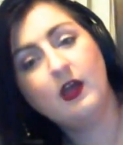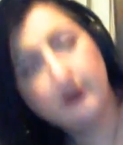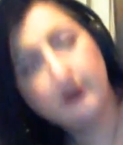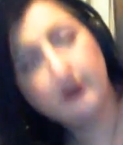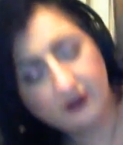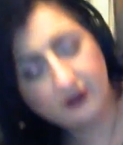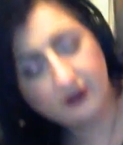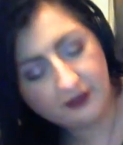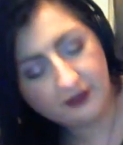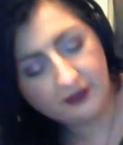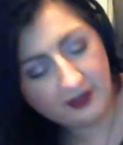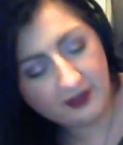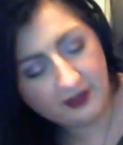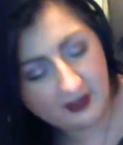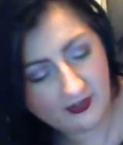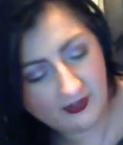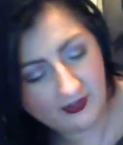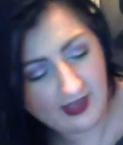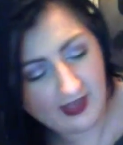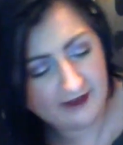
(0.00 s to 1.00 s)
Do you think
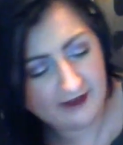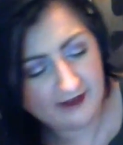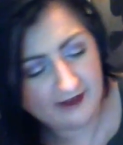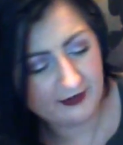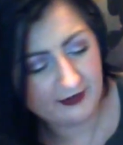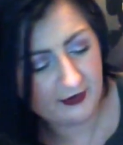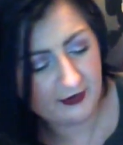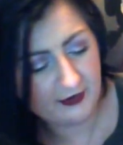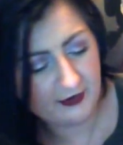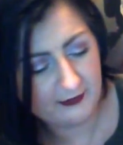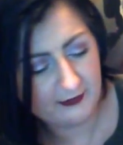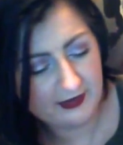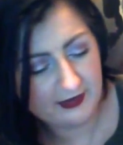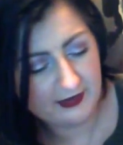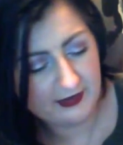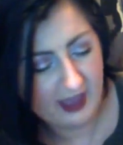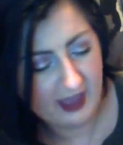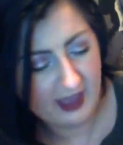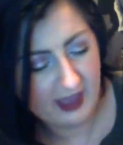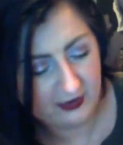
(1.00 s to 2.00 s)
he'll ever read
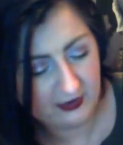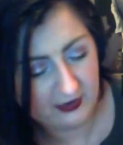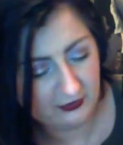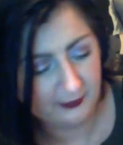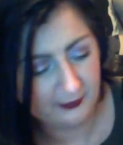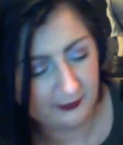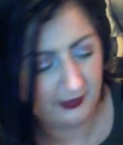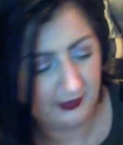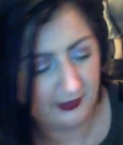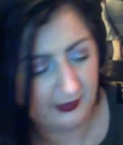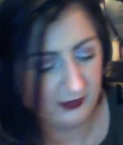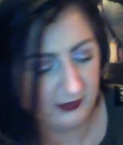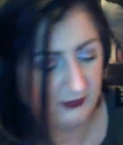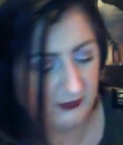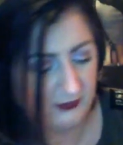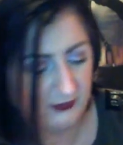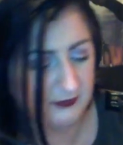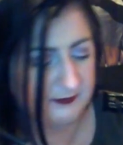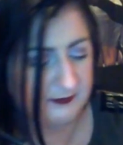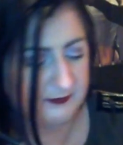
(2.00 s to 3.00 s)
the actual
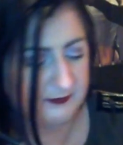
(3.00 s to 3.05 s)
books?